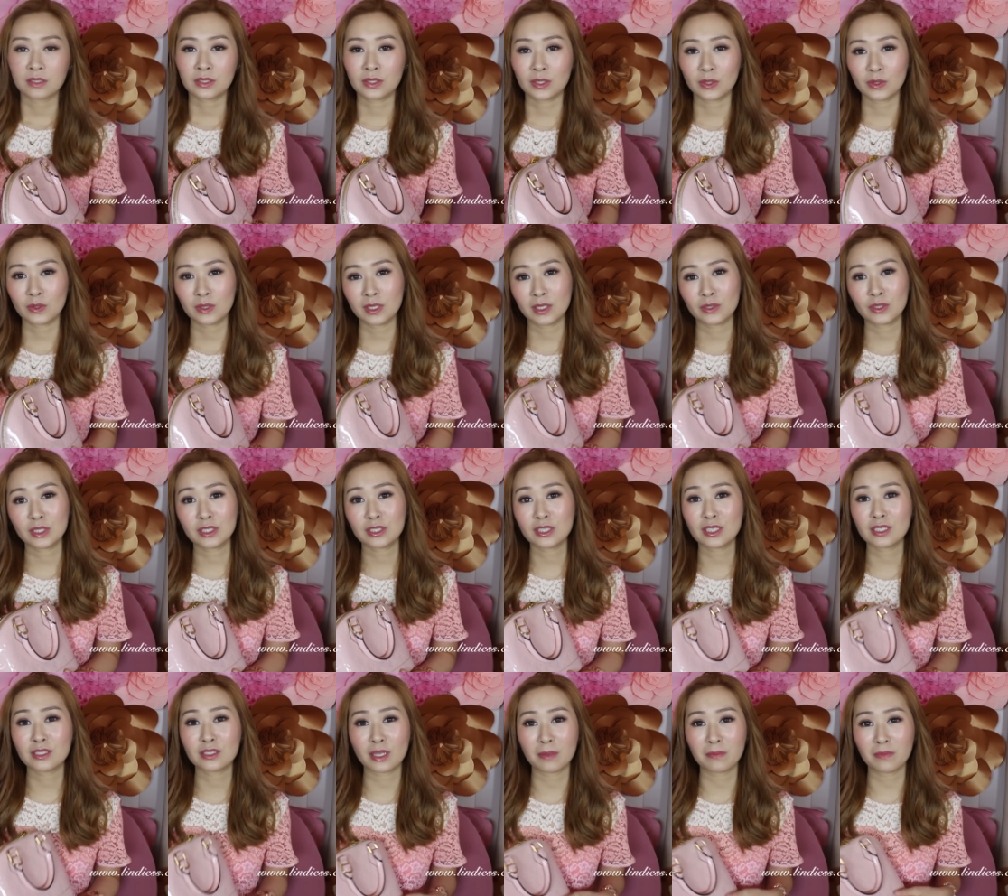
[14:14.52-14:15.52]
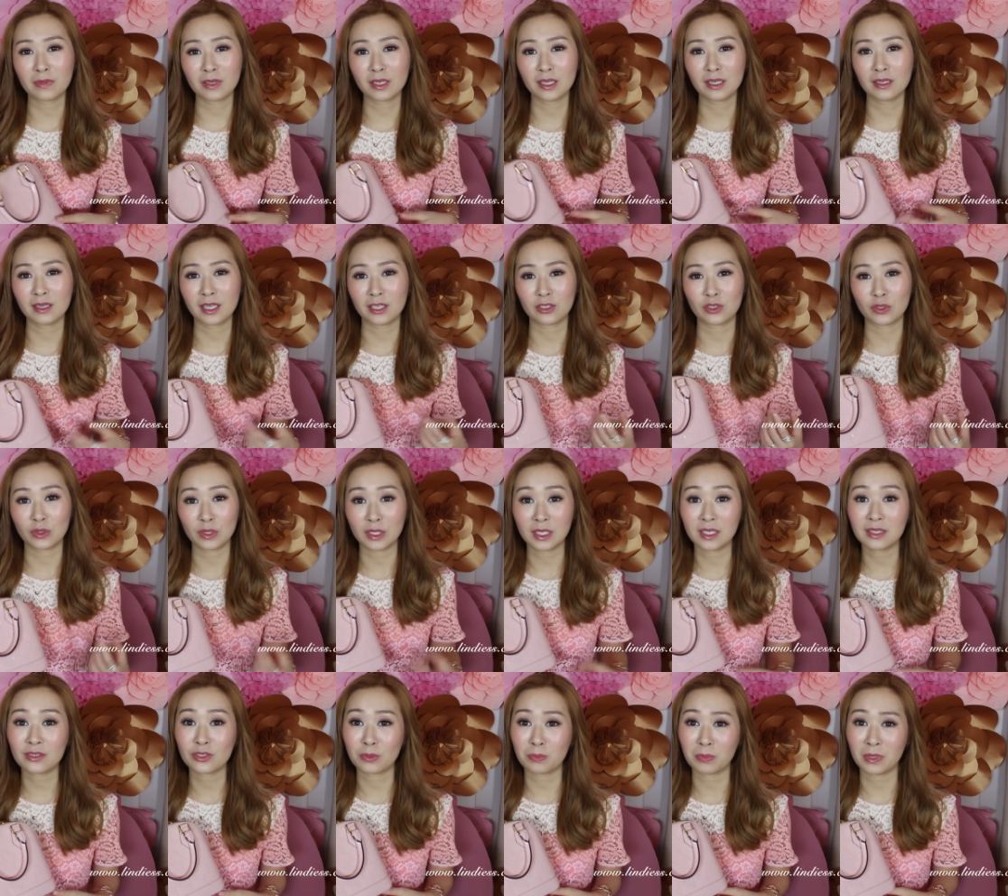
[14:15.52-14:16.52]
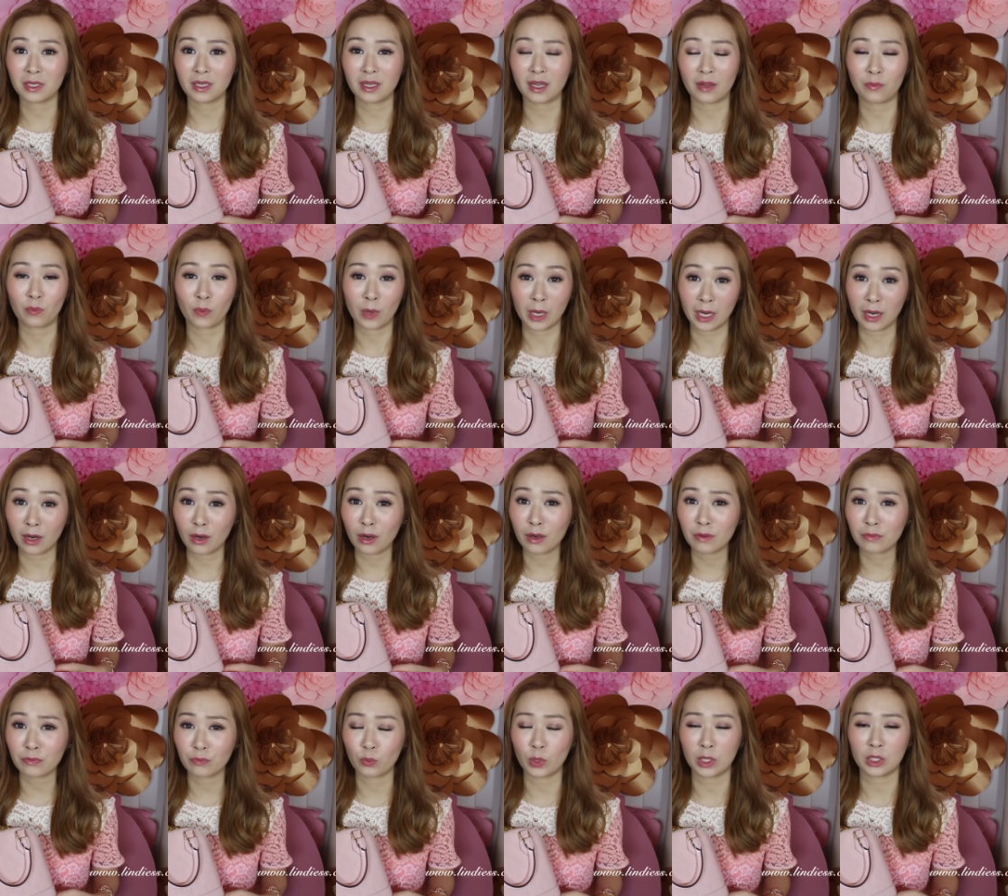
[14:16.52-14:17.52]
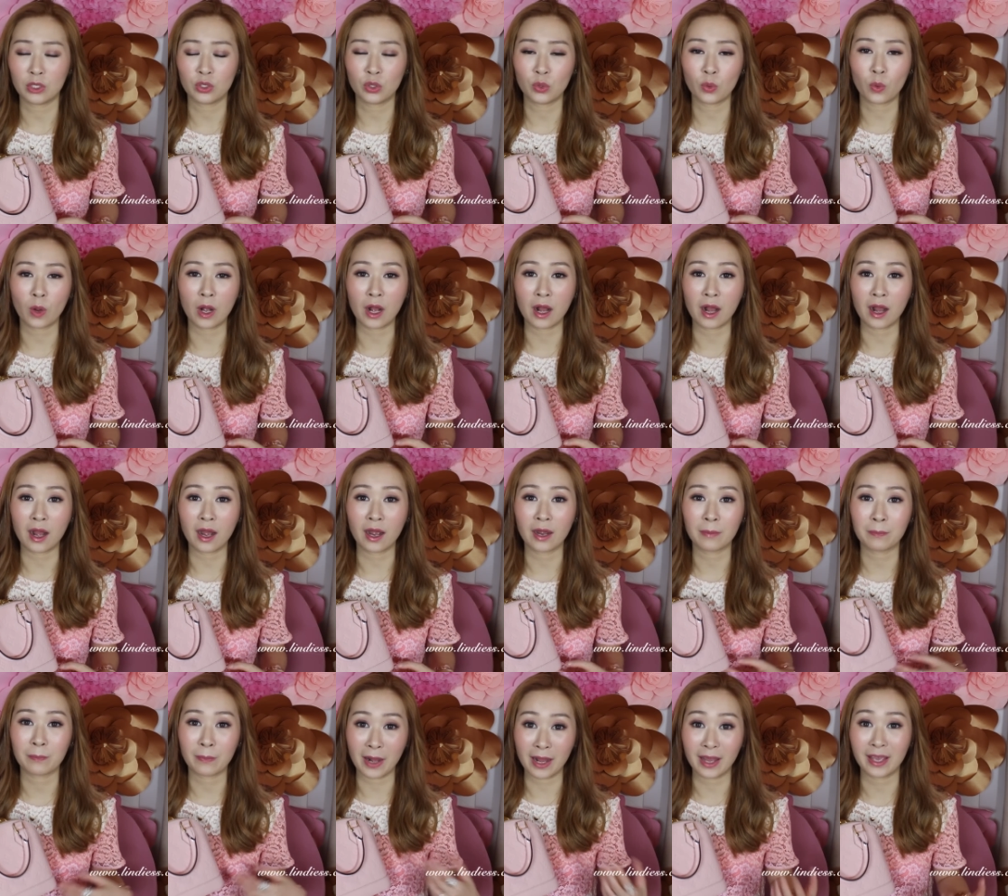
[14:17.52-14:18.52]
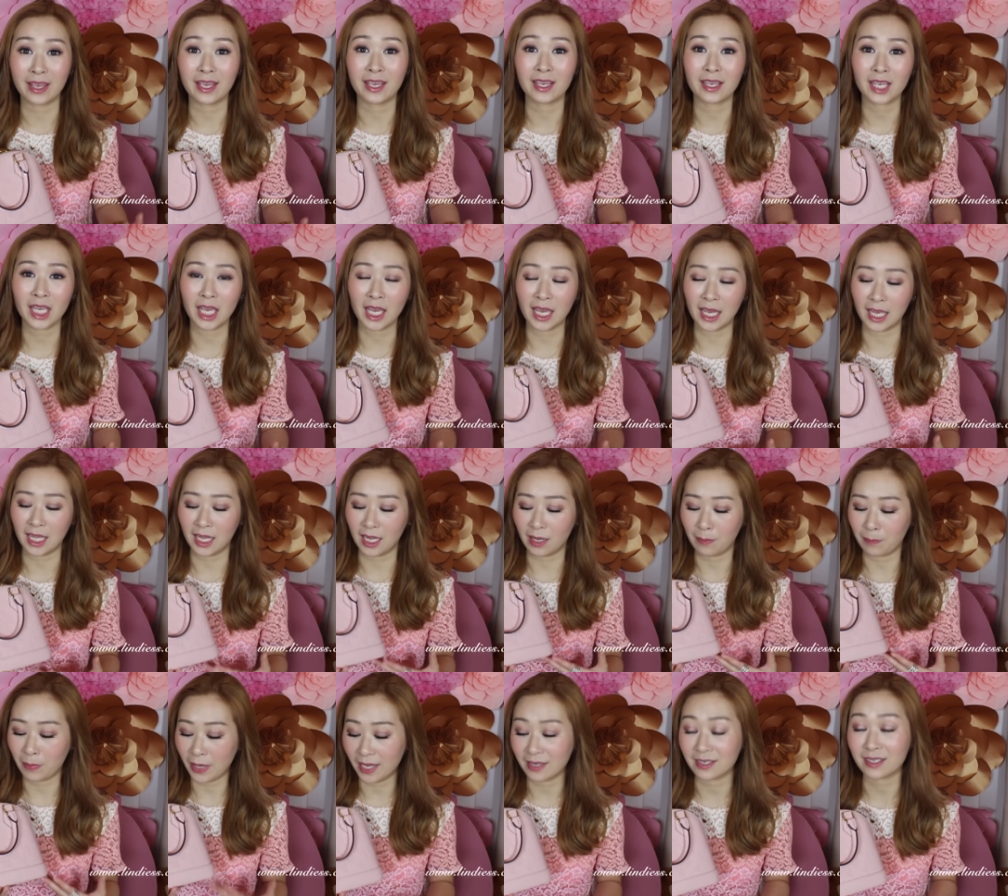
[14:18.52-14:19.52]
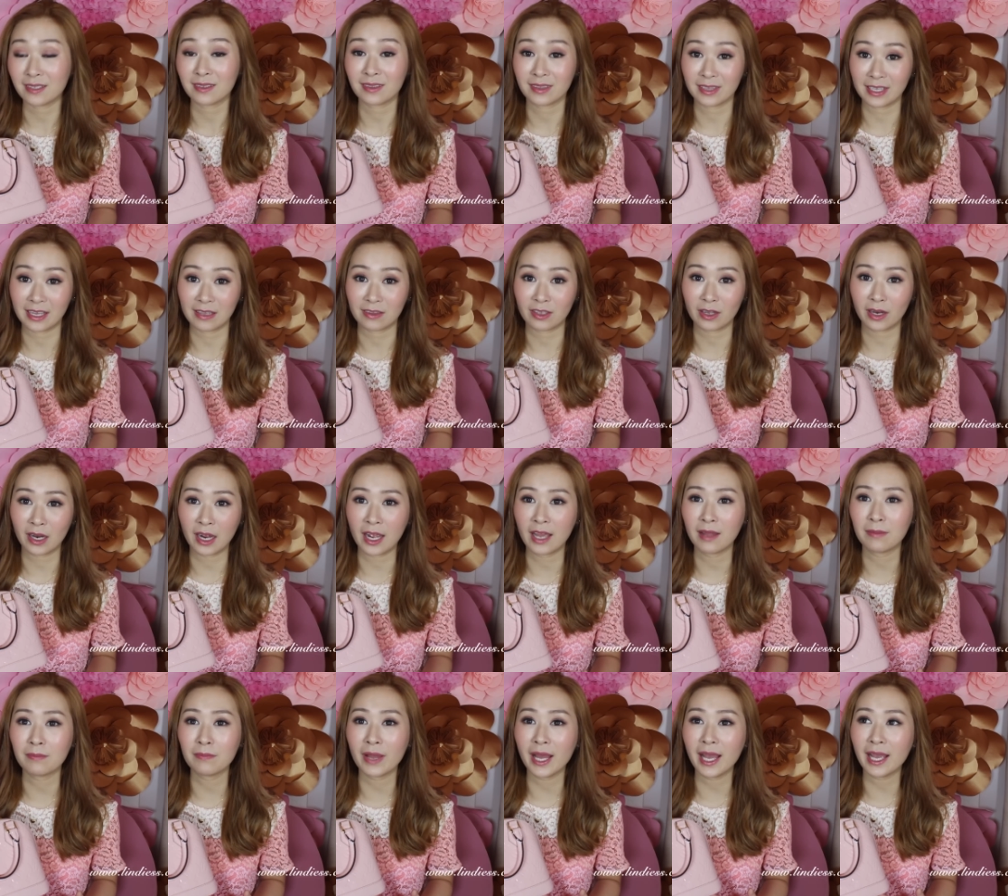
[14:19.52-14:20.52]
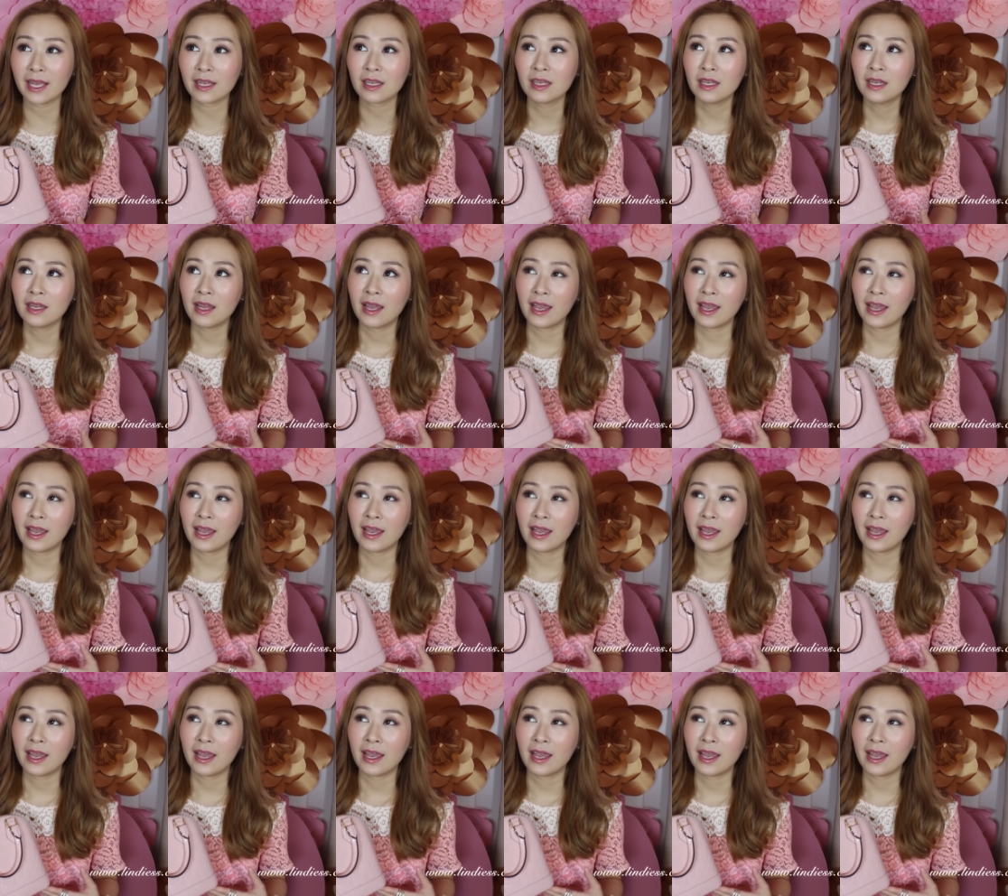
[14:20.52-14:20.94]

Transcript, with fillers: So there's just something that you need to be aware of when you are buying a patent leather handbag